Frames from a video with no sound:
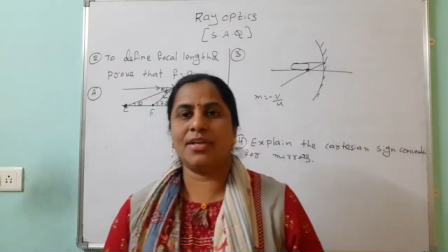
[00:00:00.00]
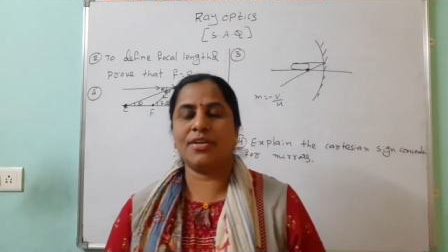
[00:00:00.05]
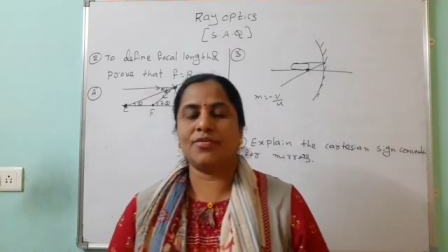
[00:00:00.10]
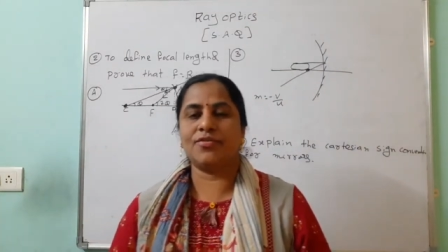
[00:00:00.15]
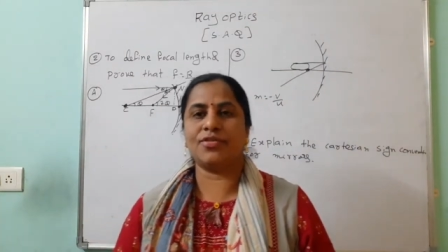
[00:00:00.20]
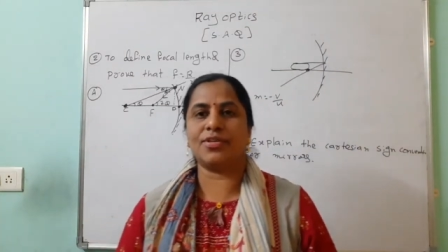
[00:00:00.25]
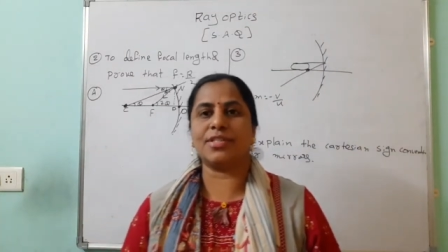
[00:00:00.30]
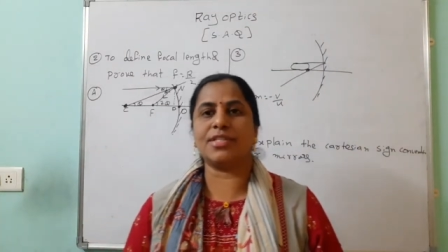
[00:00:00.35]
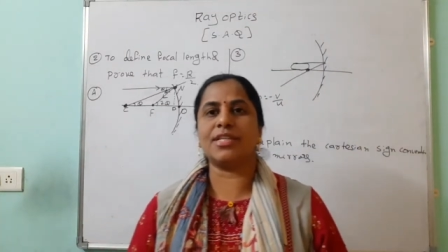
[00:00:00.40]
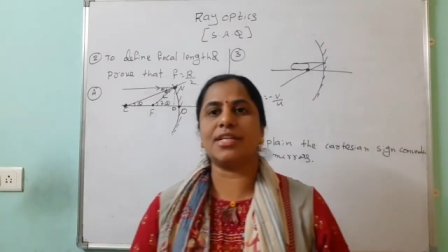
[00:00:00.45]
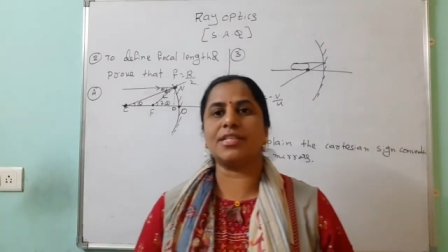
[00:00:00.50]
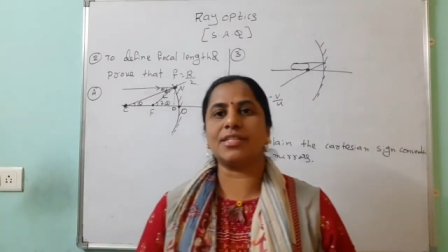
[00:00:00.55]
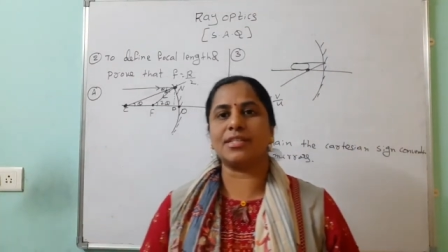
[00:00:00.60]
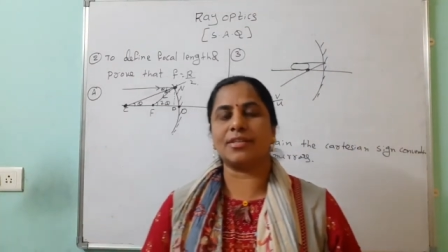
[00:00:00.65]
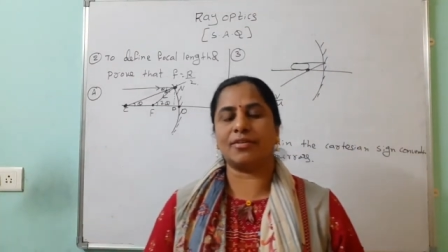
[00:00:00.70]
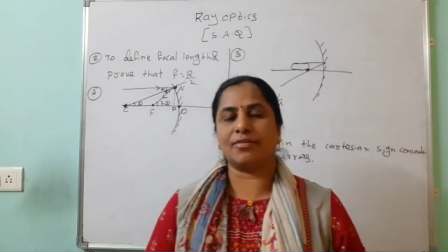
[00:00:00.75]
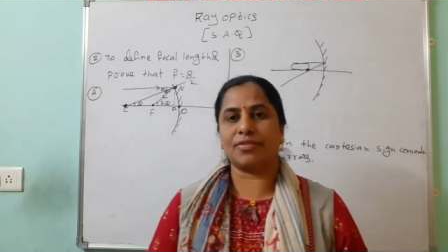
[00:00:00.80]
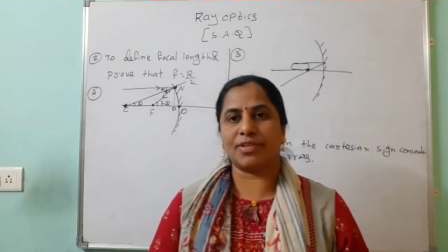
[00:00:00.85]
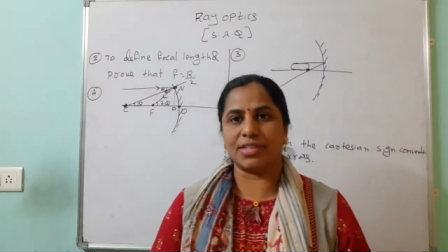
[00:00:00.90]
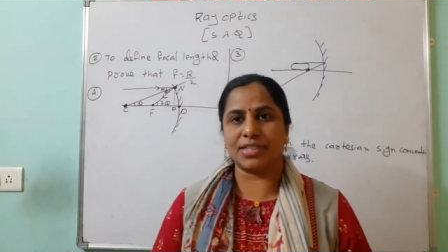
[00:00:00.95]

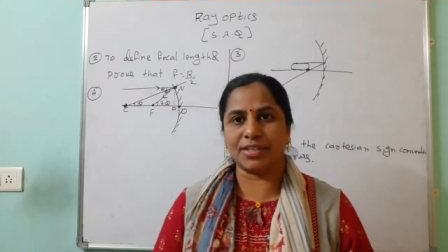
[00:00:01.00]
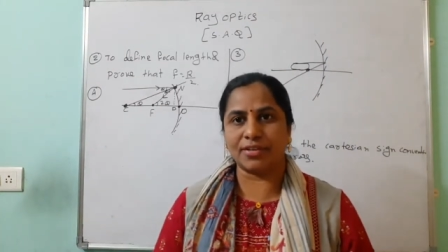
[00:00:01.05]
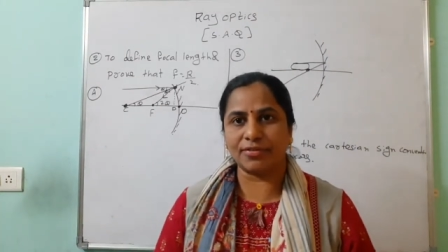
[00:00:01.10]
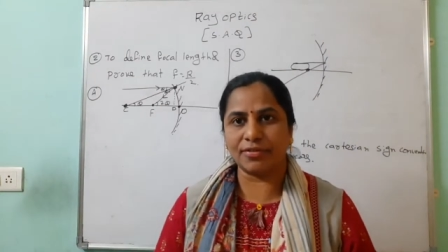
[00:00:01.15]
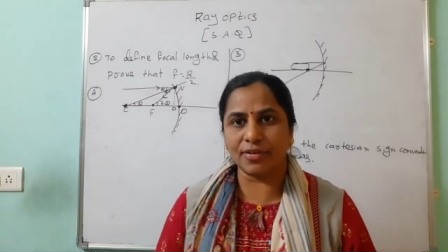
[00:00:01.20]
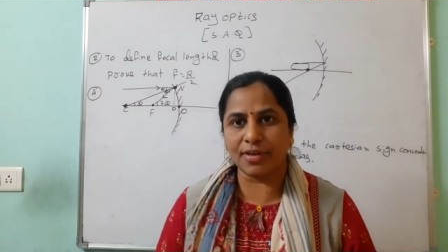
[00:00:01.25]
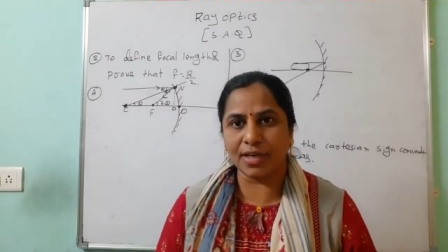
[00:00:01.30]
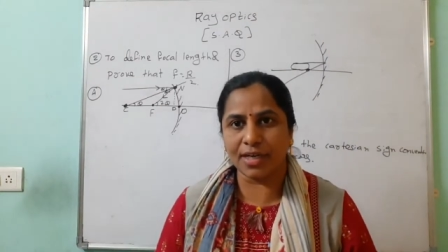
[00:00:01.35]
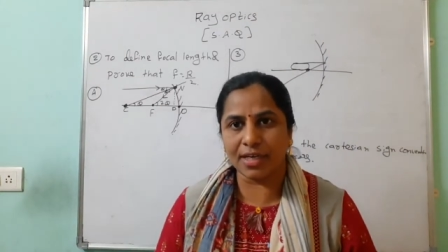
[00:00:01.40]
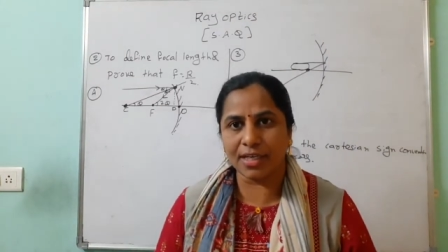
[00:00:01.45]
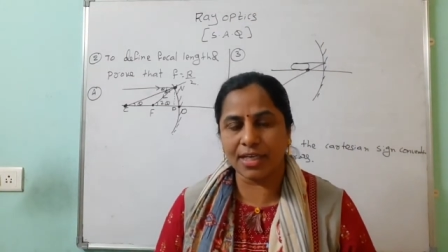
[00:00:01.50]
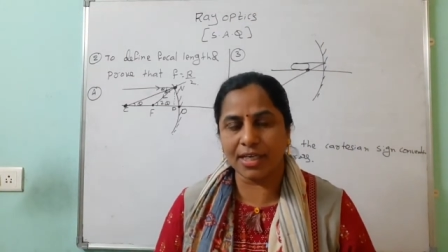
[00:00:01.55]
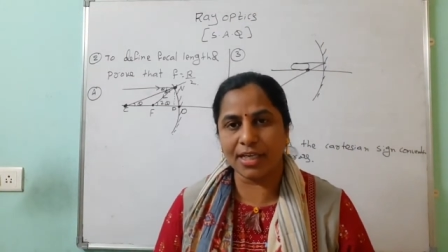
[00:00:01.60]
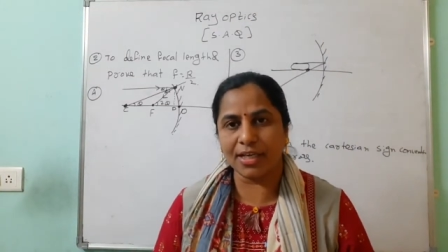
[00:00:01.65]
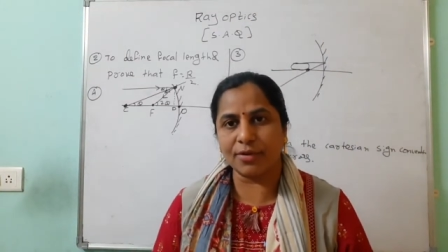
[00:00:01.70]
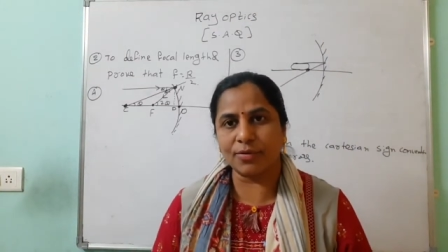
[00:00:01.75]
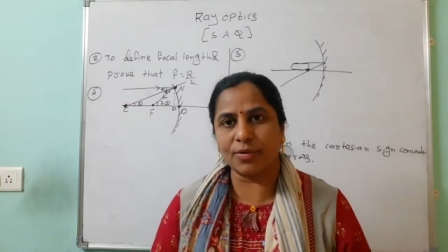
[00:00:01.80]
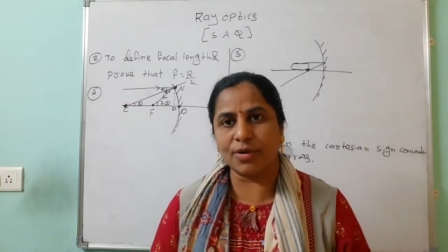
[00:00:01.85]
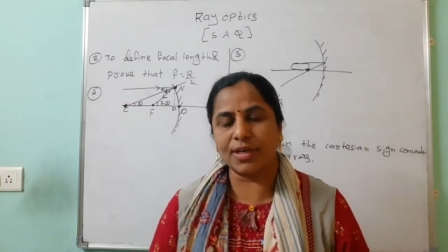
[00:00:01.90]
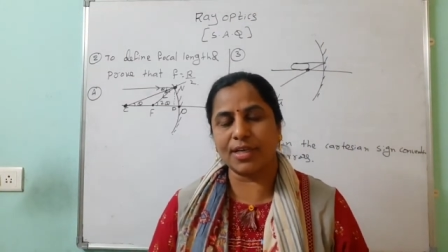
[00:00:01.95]
First of all,
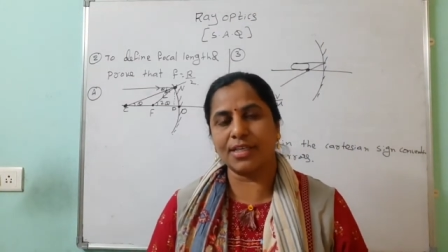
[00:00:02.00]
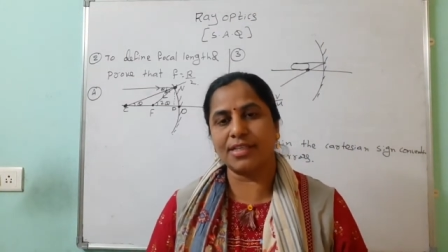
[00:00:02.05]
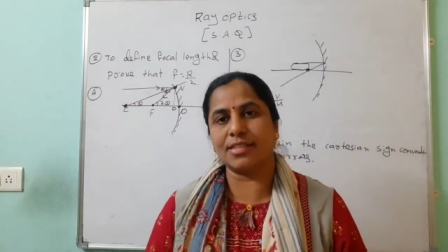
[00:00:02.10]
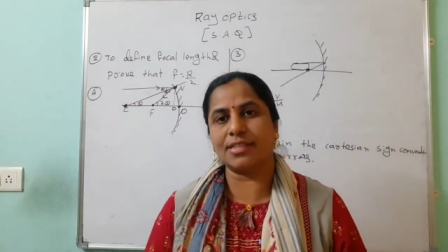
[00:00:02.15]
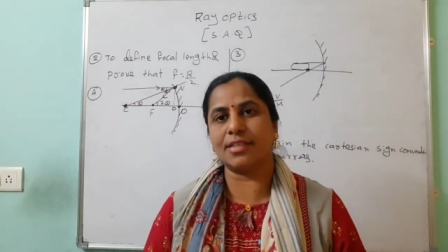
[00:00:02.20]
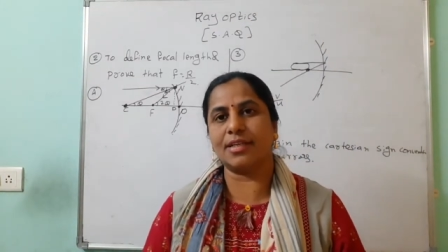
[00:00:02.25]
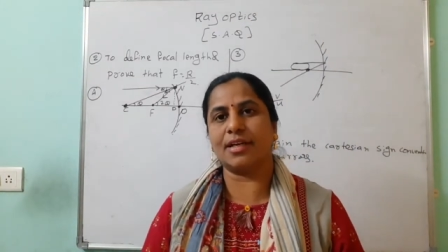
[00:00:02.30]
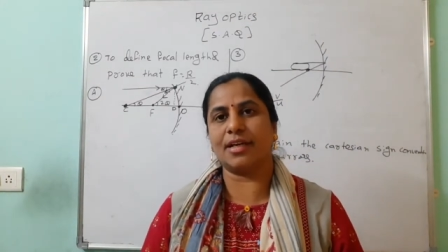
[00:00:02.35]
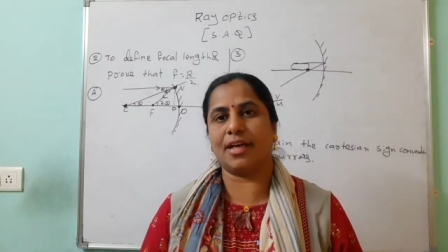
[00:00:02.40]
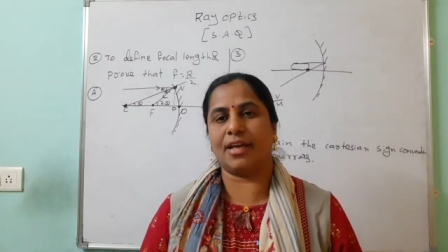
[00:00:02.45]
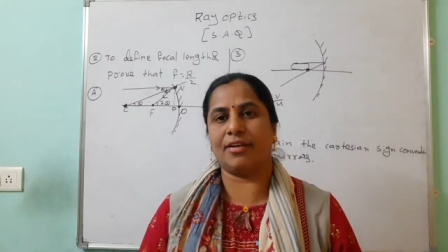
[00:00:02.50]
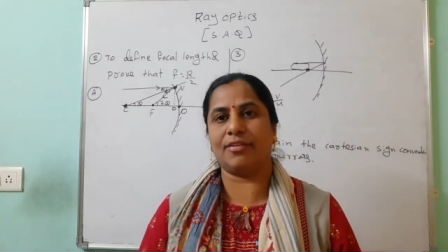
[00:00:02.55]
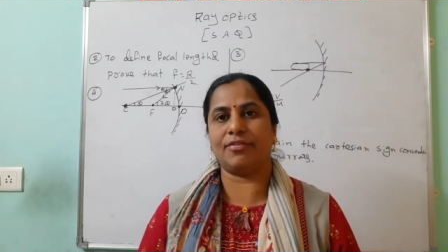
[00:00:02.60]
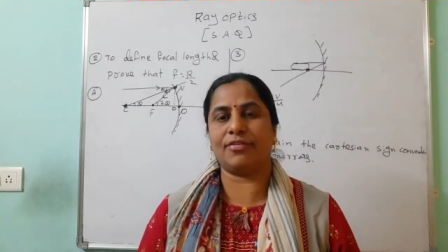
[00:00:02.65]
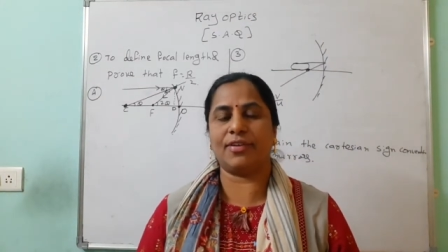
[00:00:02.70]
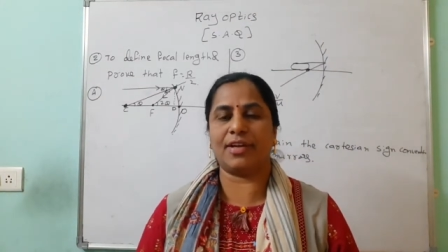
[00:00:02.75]
here what is the f?